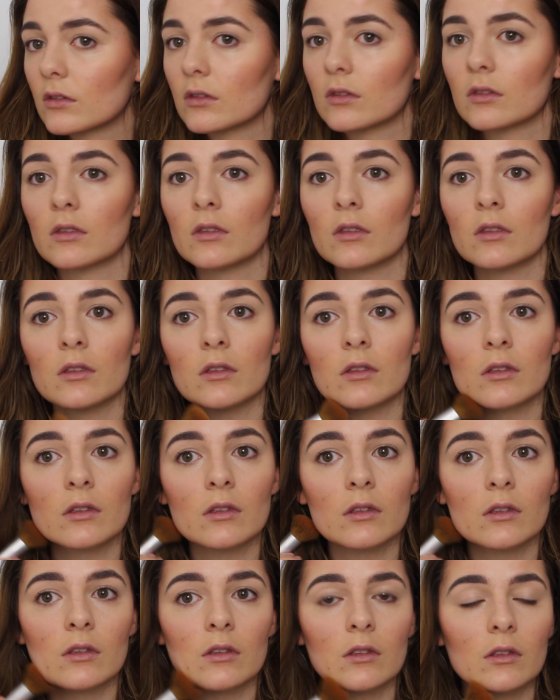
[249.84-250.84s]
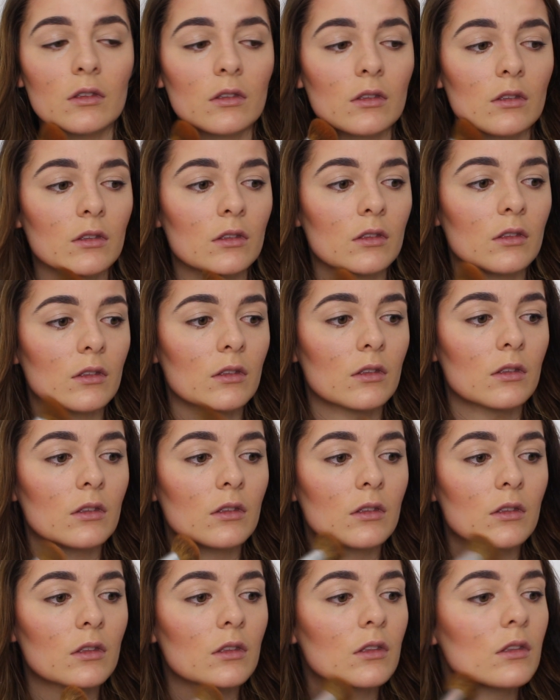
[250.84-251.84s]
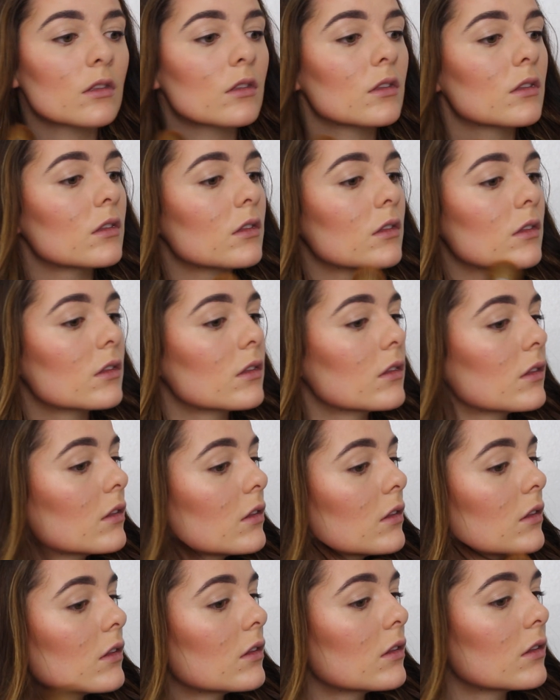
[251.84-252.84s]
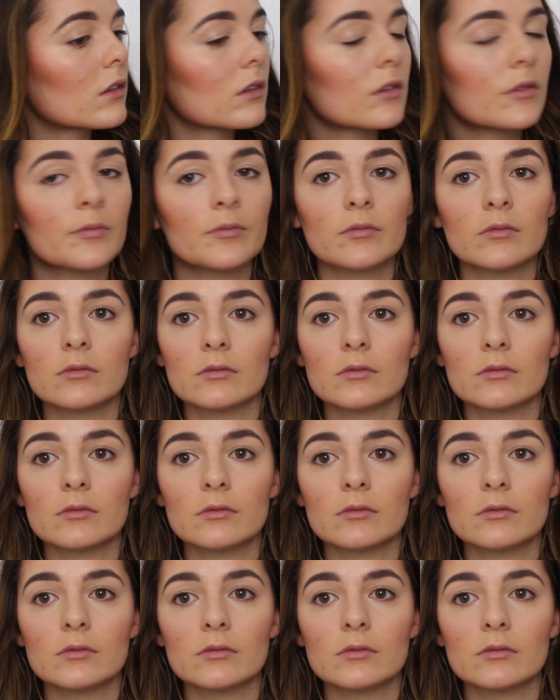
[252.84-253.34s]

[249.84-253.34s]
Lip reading: to darken that. Really make it sharp.